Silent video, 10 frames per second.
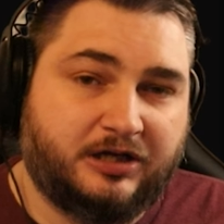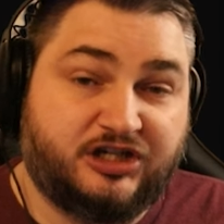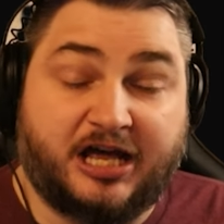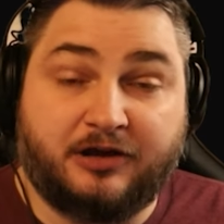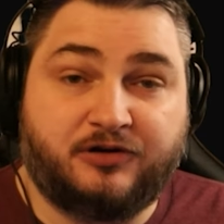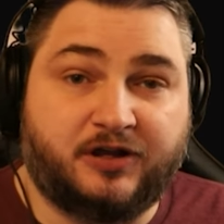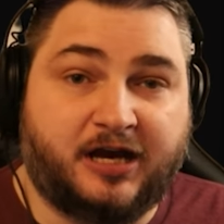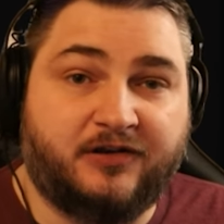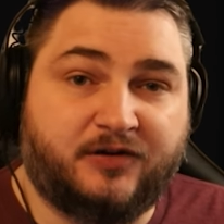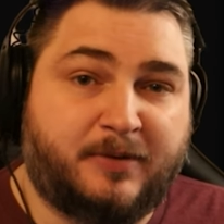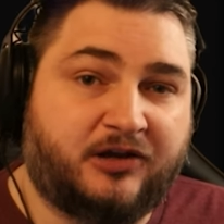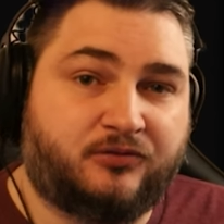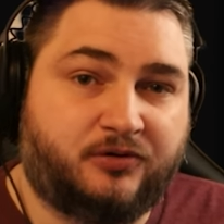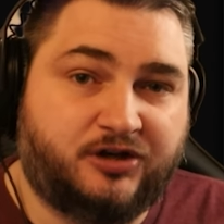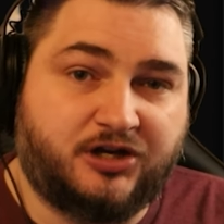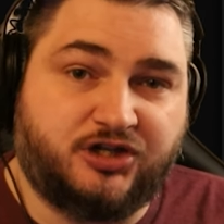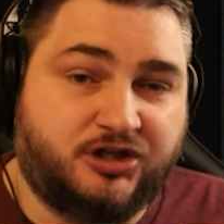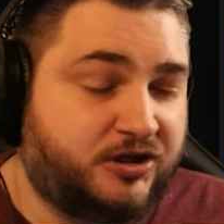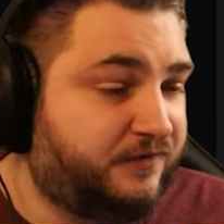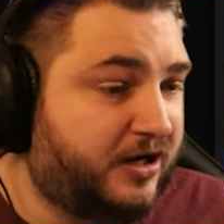Shout out to the guys at
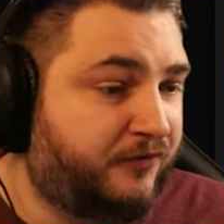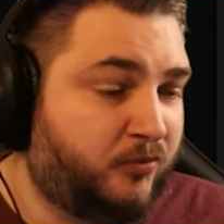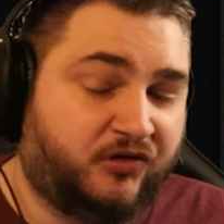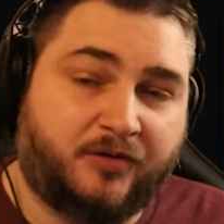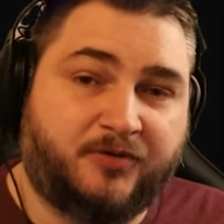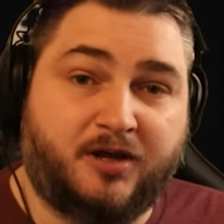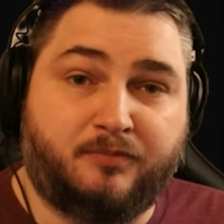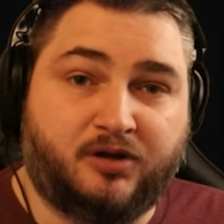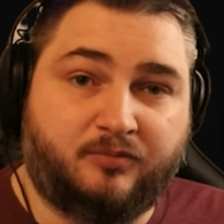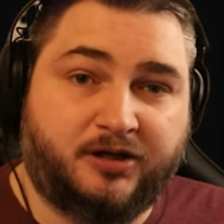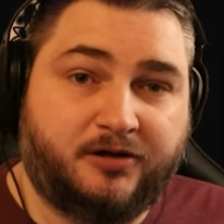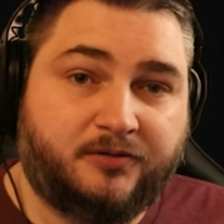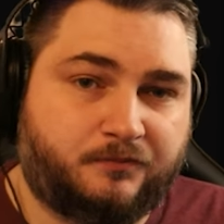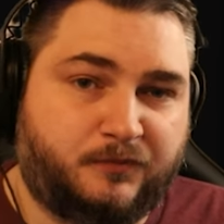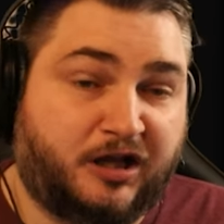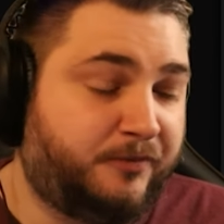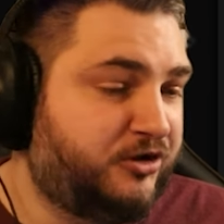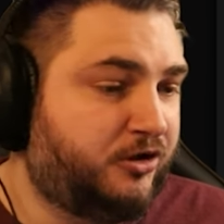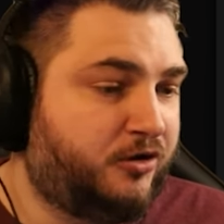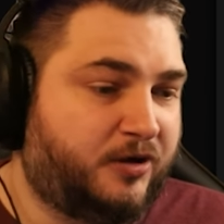maxroll.gg for having the most up-to-date build planner. Now let me
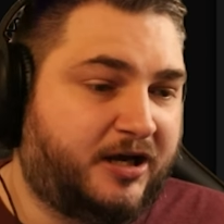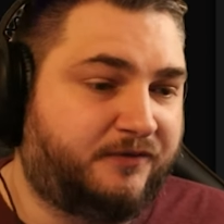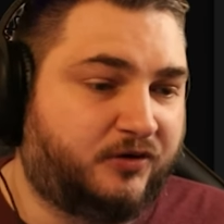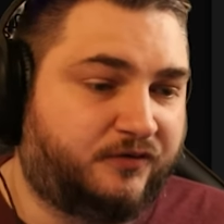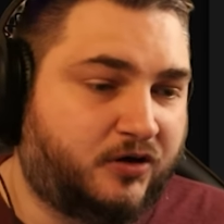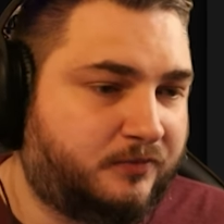show you what I have so far.